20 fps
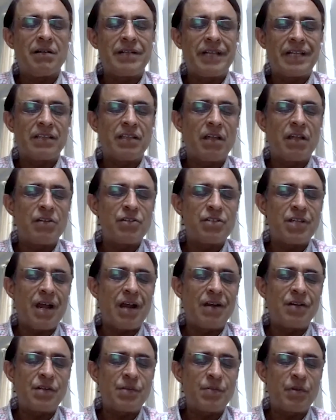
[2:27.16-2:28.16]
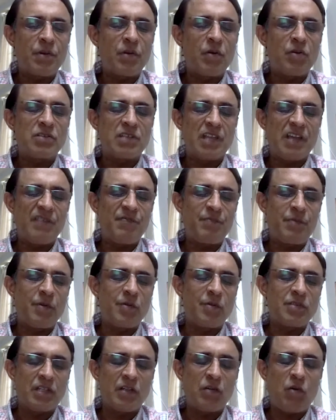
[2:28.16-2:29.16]
technology entrepreneurs,
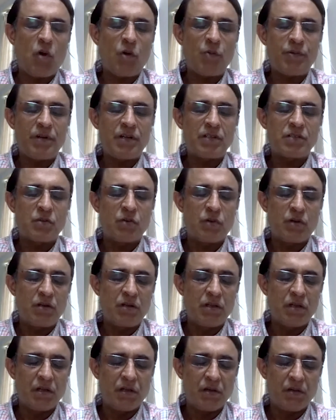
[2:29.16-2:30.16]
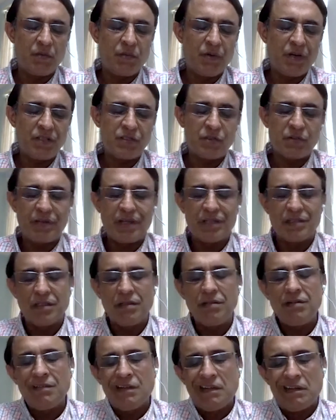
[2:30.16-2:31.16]
FPOs, and corporates could work
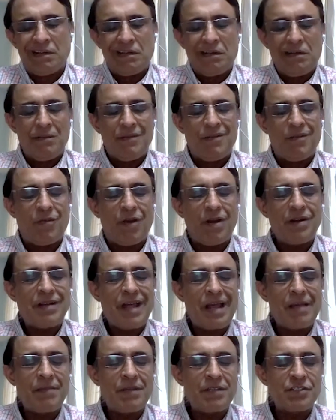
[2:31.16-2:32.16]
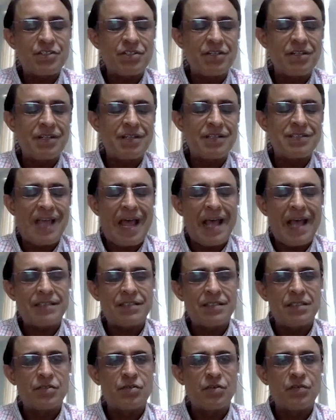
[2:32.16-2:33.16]
together. One dimension is
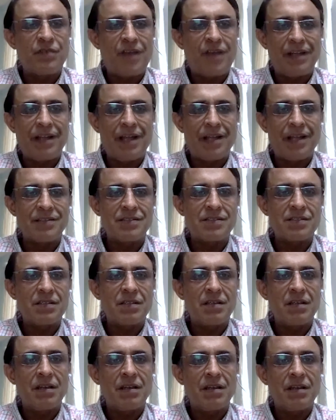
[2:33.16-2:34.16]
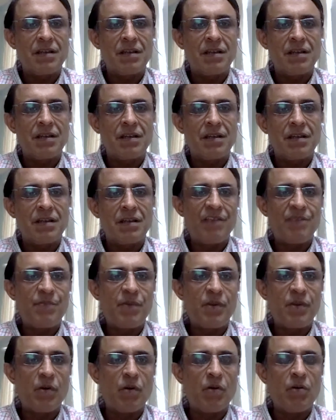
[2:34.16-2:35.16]
access to finance for
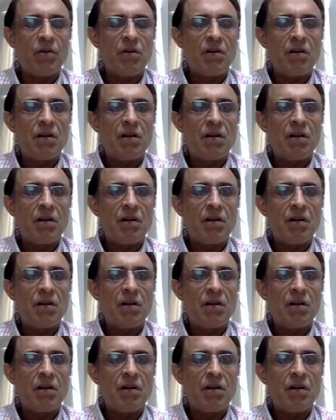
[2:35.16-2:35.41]
FPO.